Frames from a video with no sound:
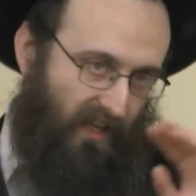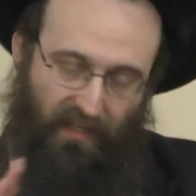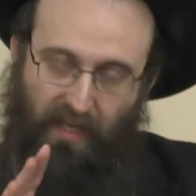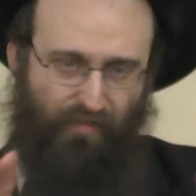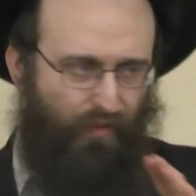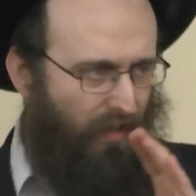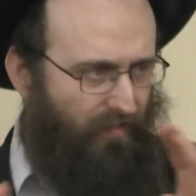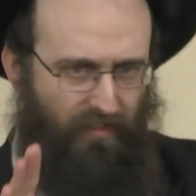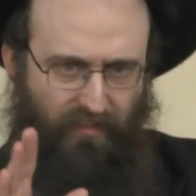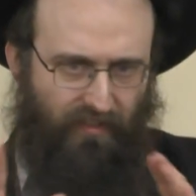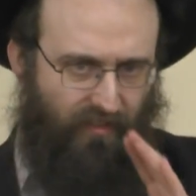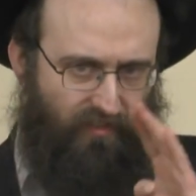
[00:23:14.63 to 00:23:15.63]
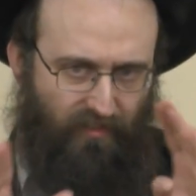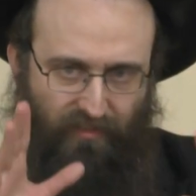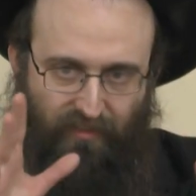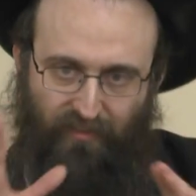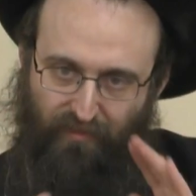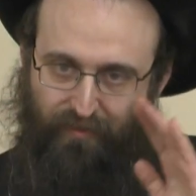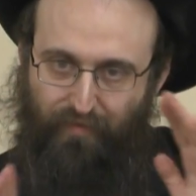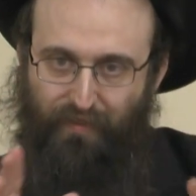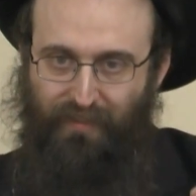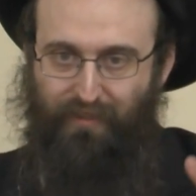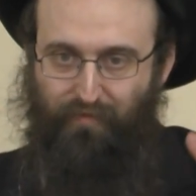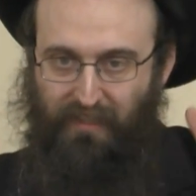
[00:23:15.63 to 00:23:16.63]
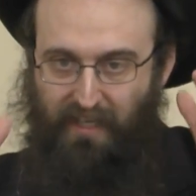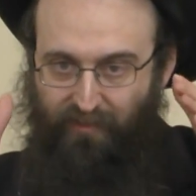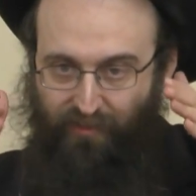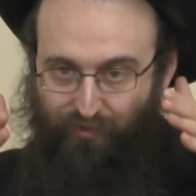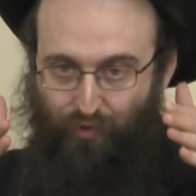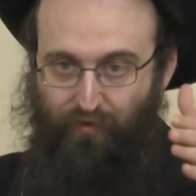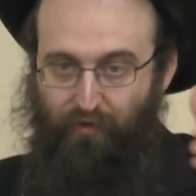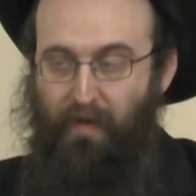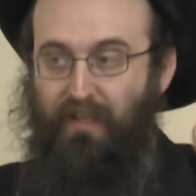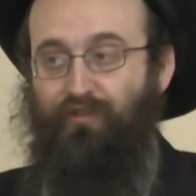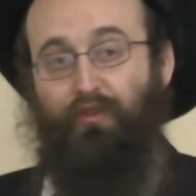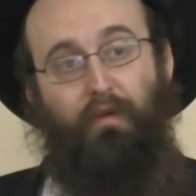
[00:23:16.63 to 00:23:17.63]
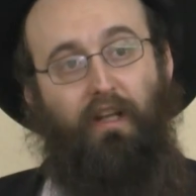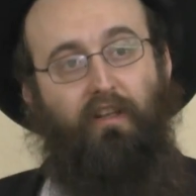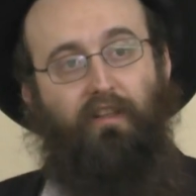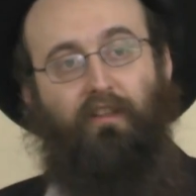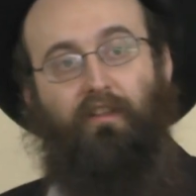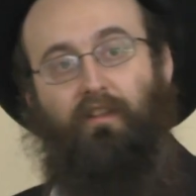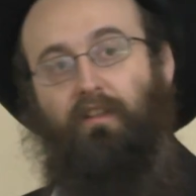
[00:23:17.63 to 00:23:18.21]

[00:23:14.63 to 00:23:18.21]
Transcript: Every one of these things there's different opinions, but that's sort of the mainstream halacha.